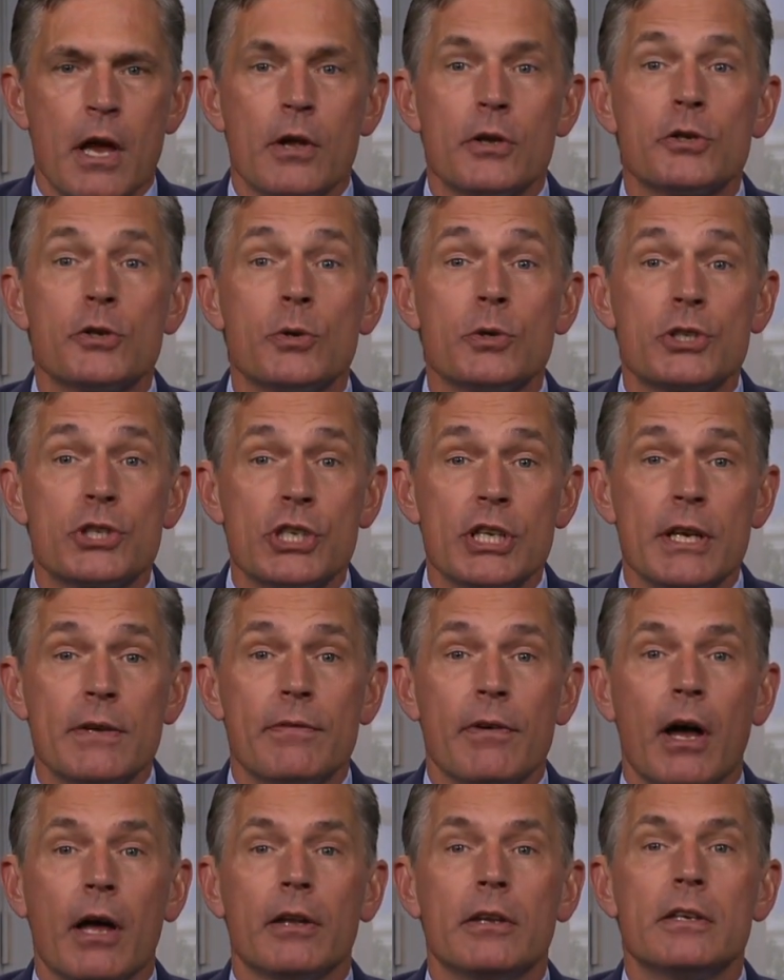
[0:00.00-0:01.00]
to achieve
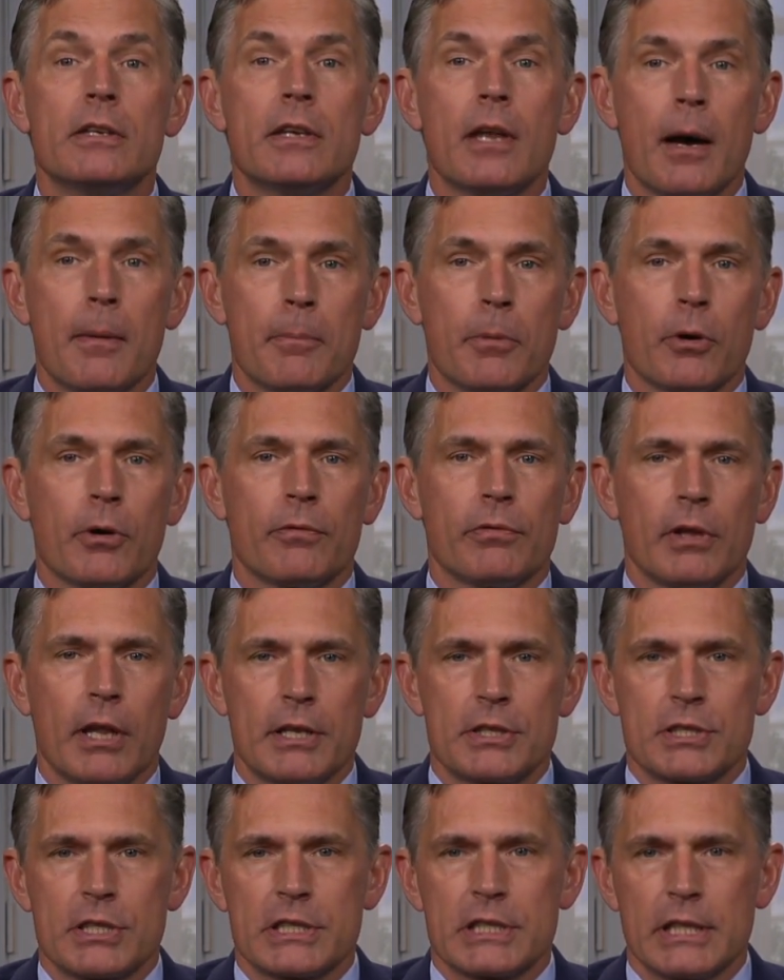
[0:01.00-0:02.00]
a number of
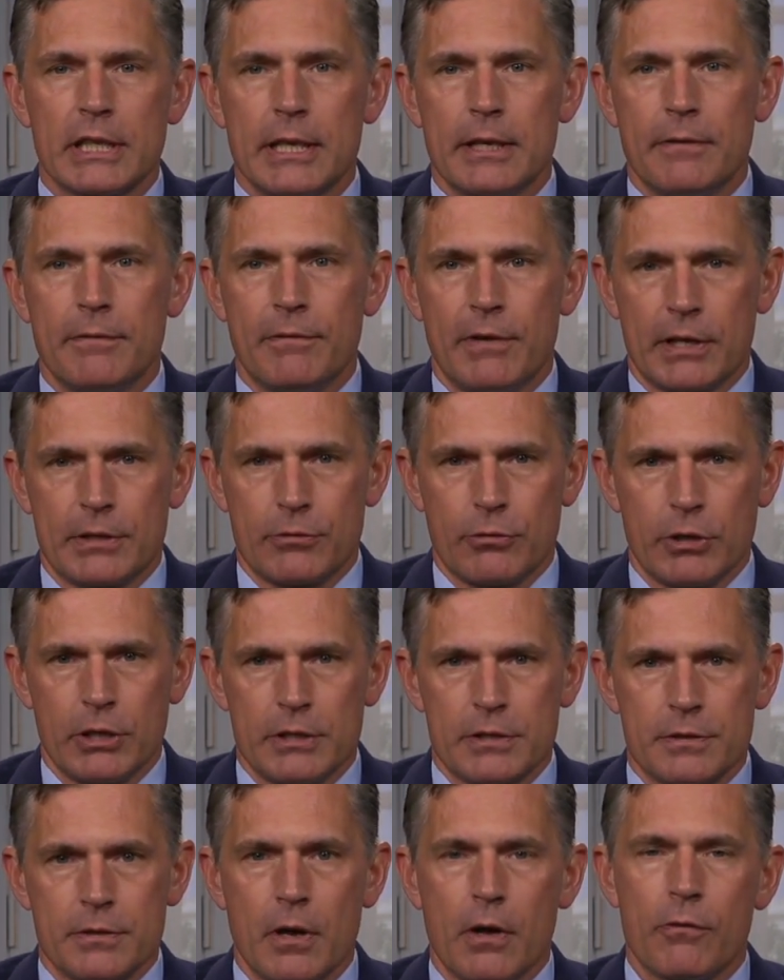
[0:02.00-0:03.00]
legislative
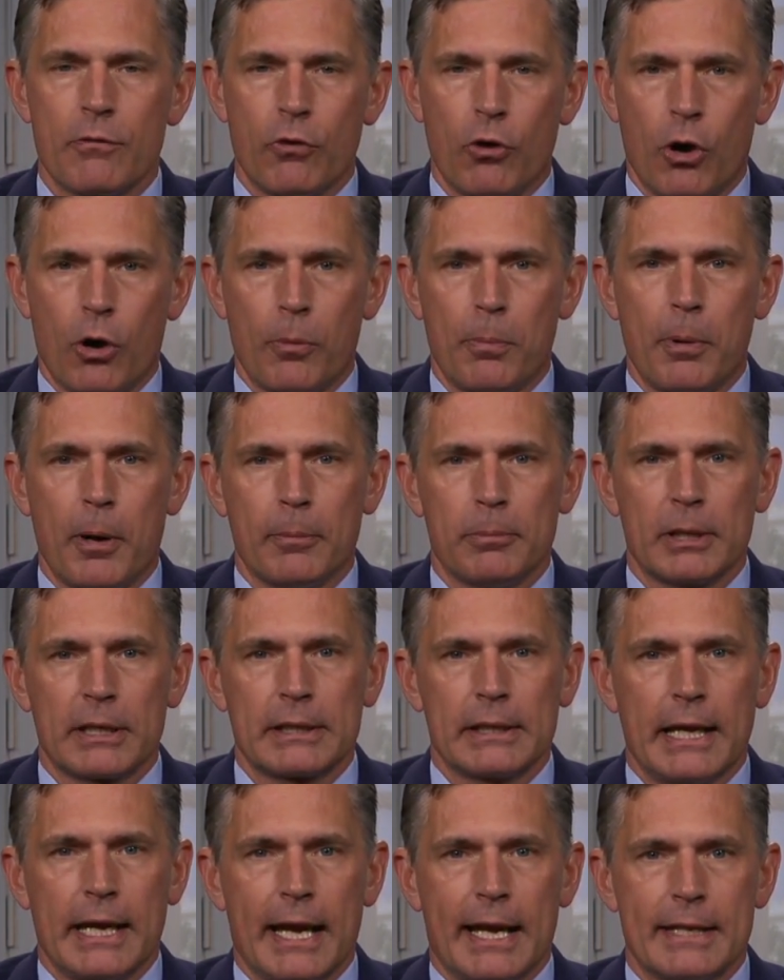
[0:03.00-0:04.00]
victories for our public
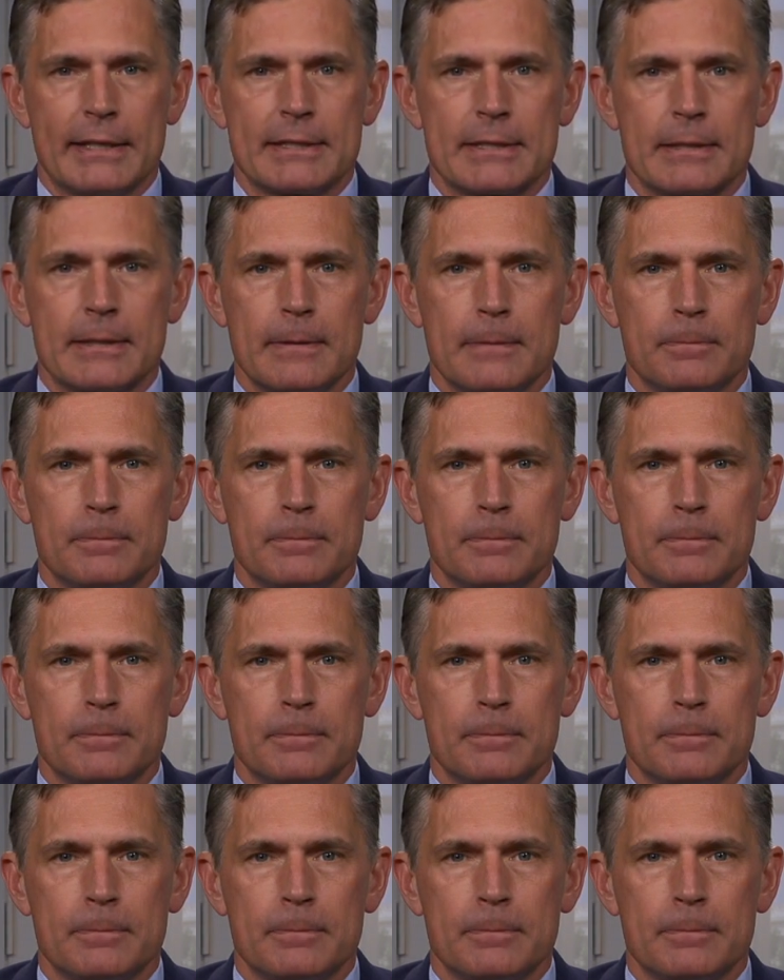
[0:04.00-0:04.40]
lands.